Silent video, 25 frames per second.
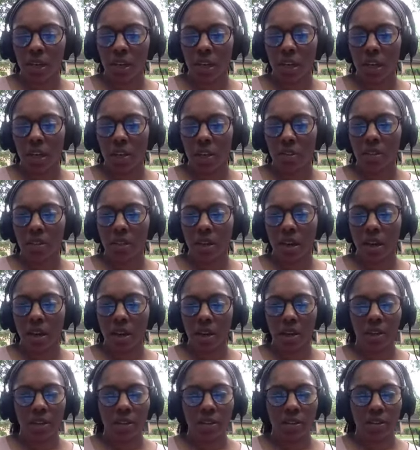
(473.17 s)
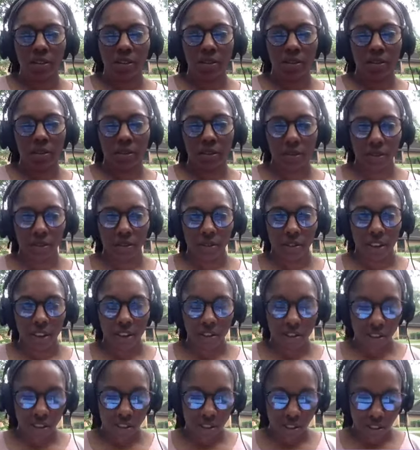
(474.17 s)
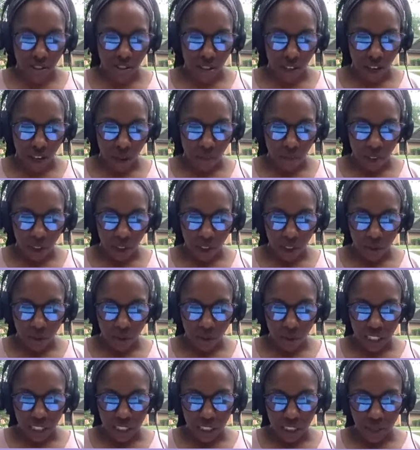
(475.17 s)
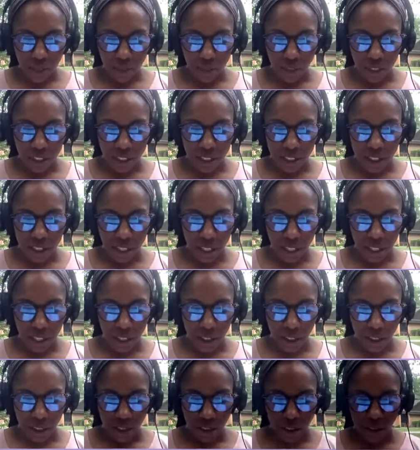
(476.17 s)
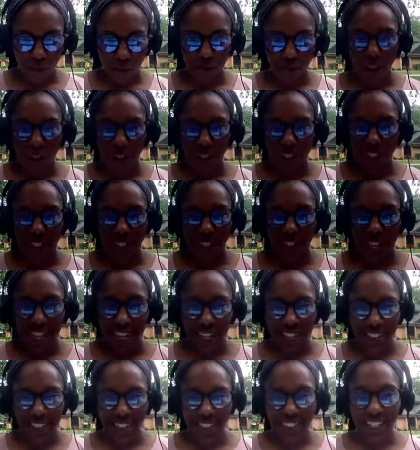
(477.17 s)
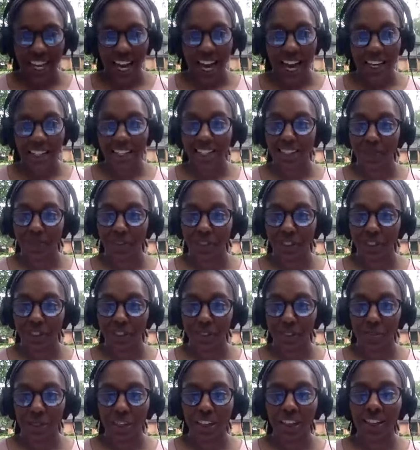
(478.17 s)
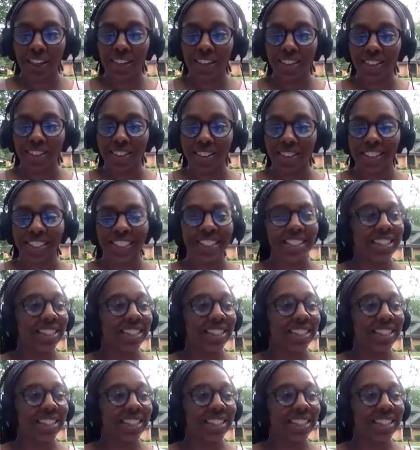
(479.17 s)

And uh, I'll just, I'm going to read, I'm going to sing the first and the last verse because